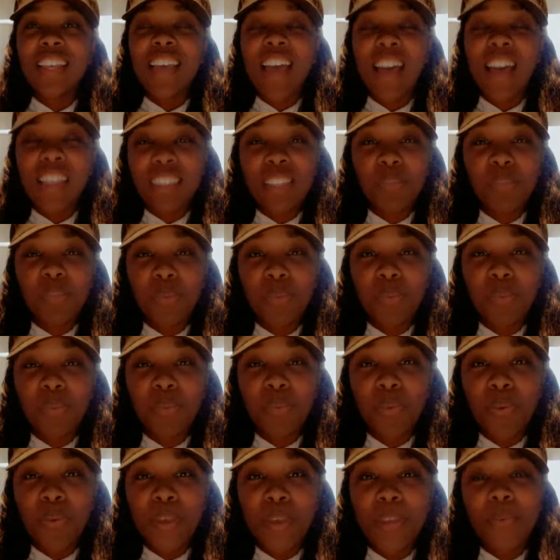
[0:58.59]
at this
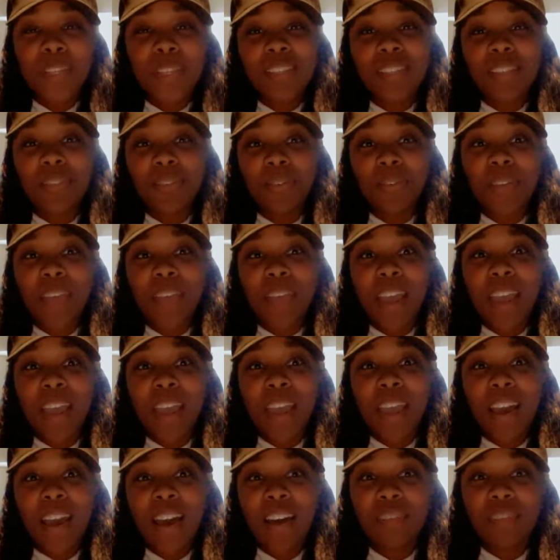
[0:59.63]
point, we still don't
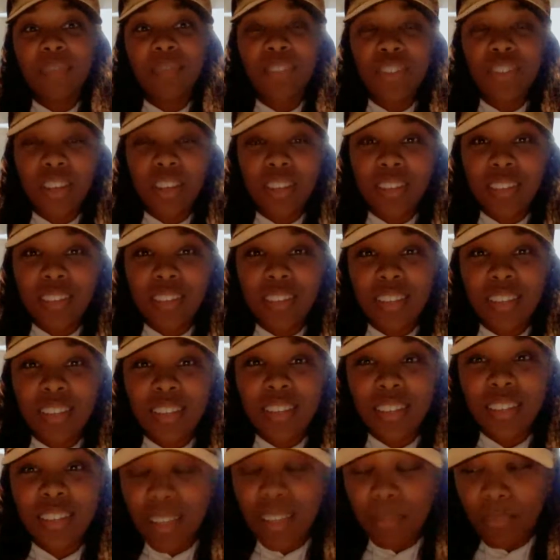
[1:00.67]
have
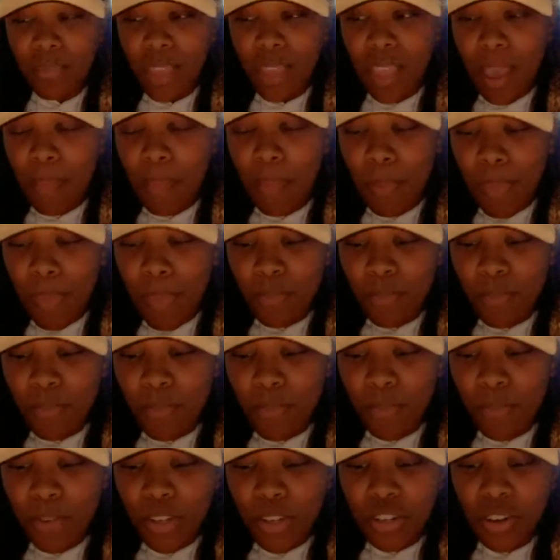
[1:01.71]
justice. I'm a bit
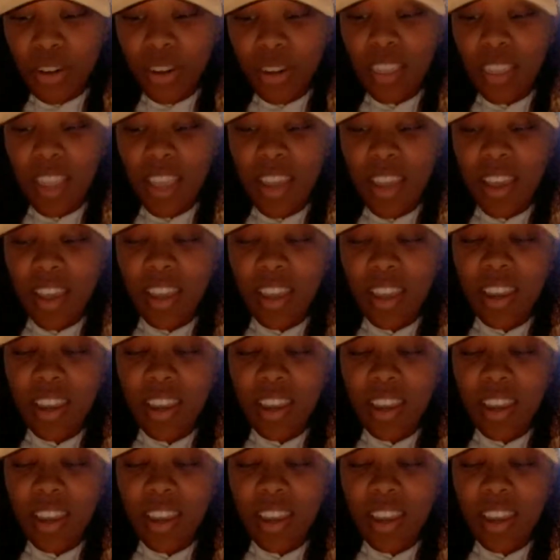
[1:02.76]
frustrated that